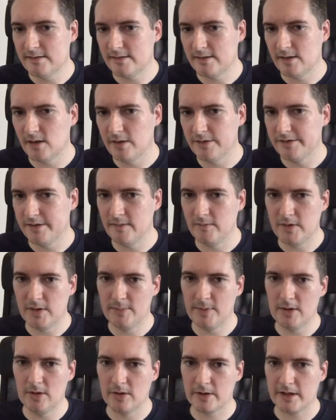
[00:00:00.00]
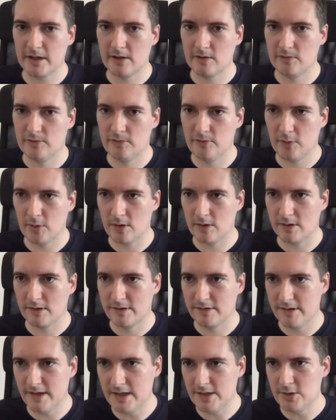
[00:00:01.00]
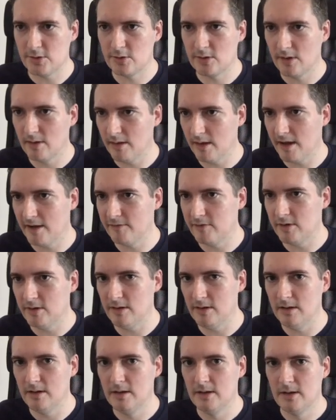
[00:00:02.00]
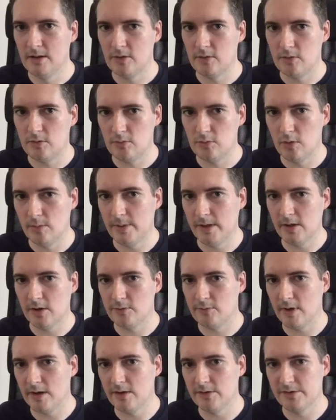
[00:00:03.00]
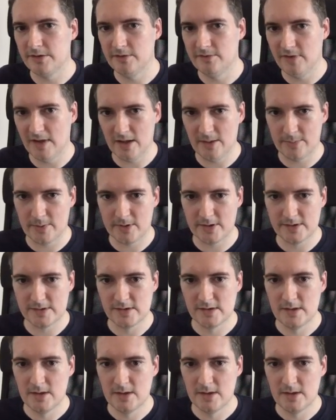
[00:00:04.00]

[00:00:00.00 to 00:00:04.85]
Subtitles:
they all seem to be looking for senior level Ruby on Rails developers,